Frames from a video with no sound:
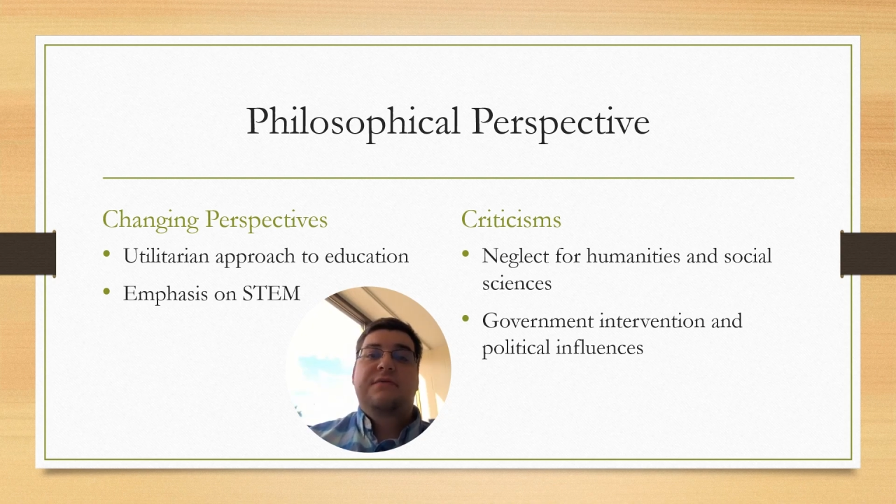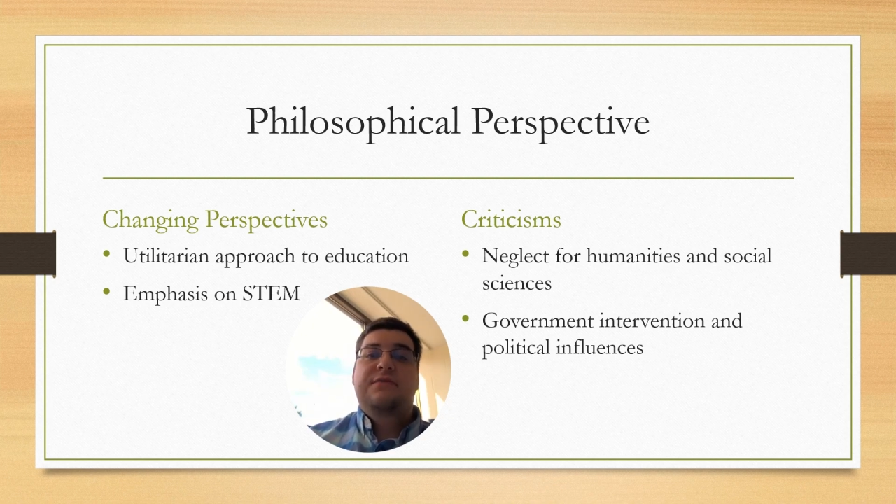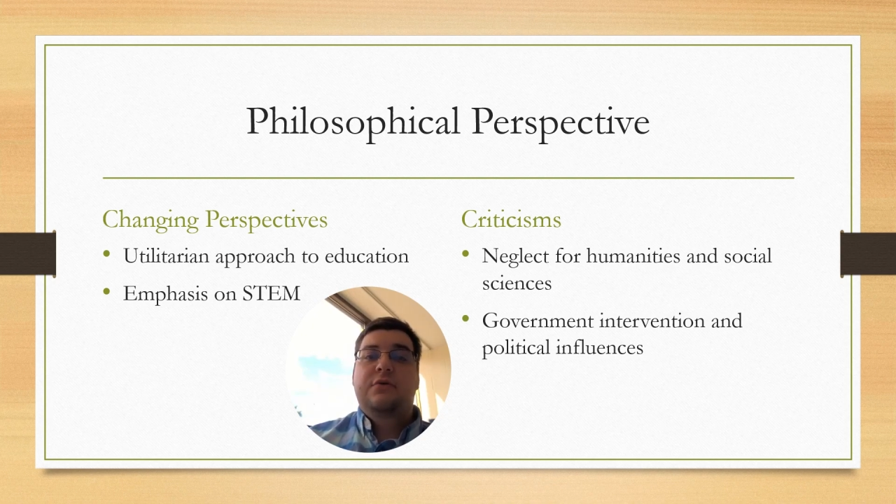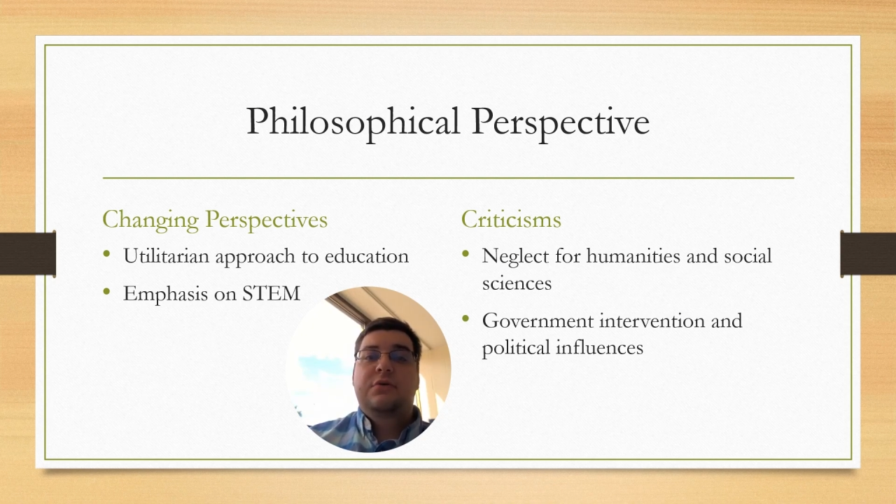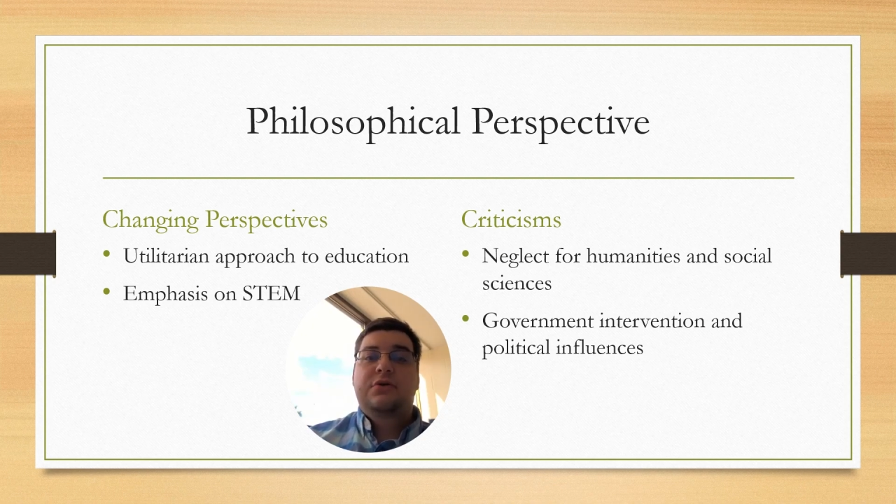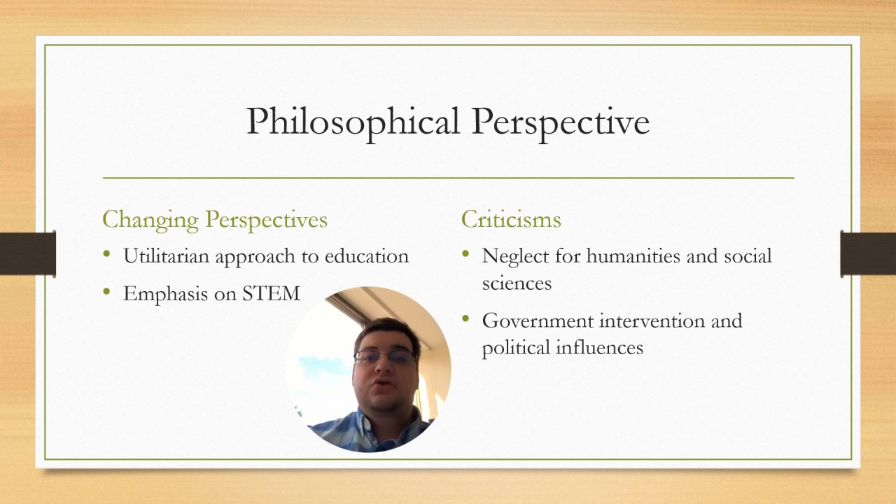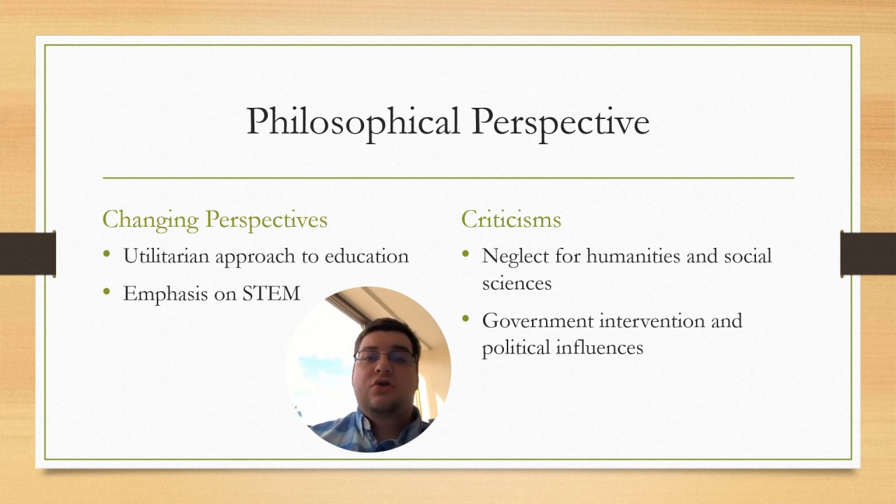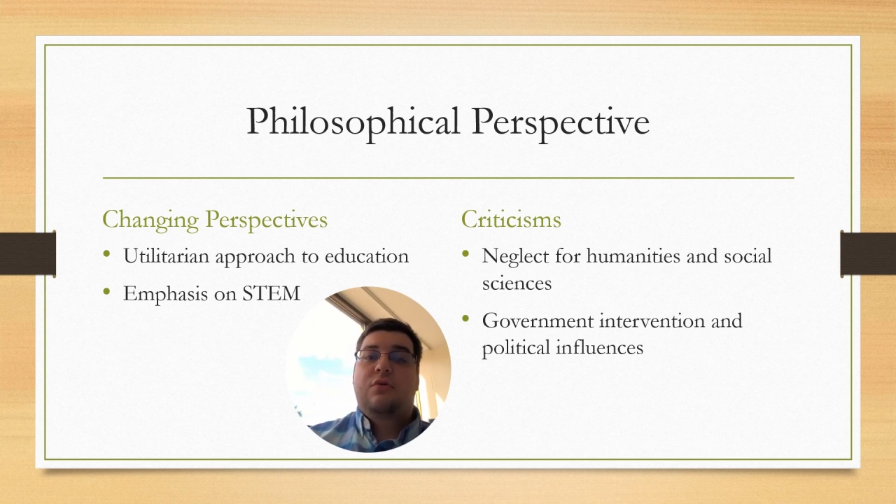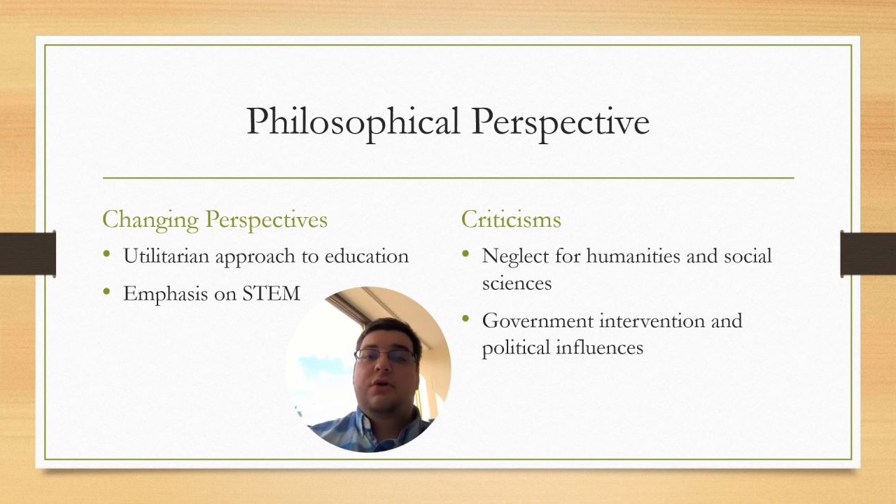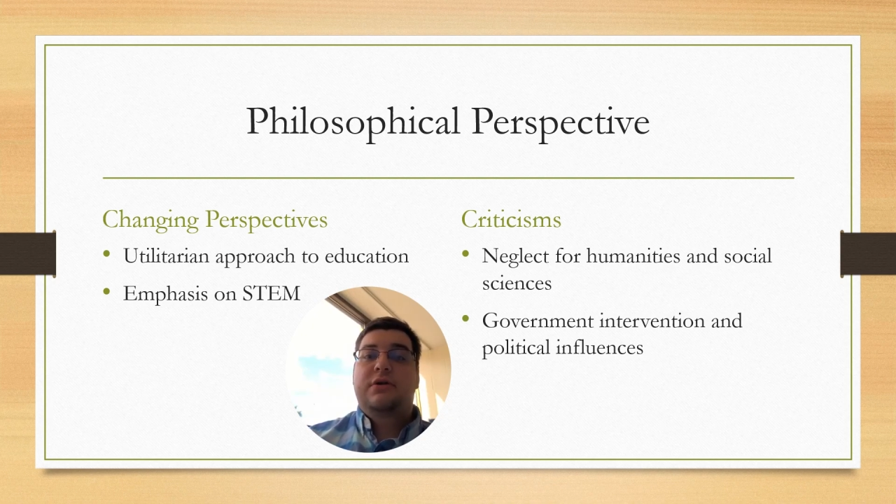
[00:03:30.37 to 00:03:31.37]
influenced
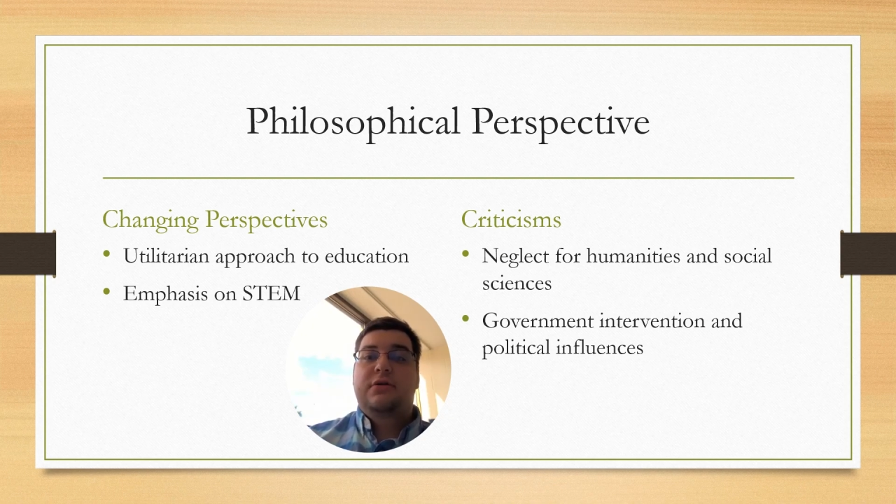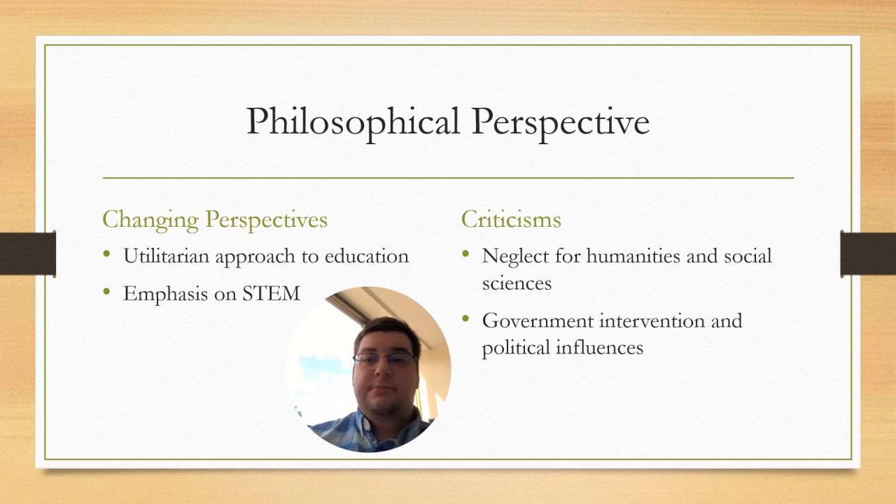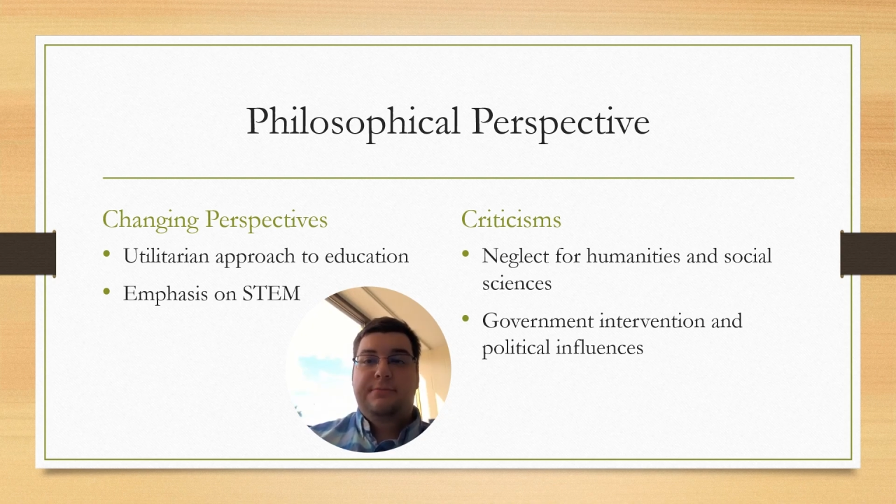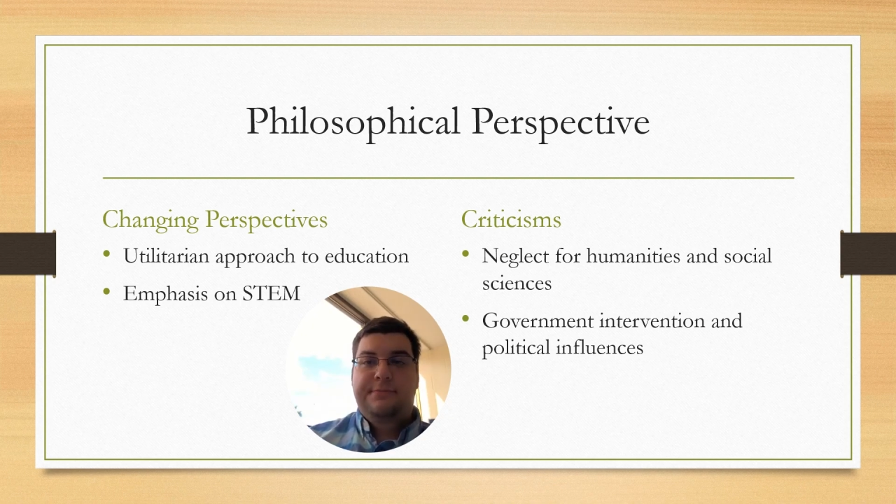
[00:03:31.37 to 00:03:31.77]
curriculum.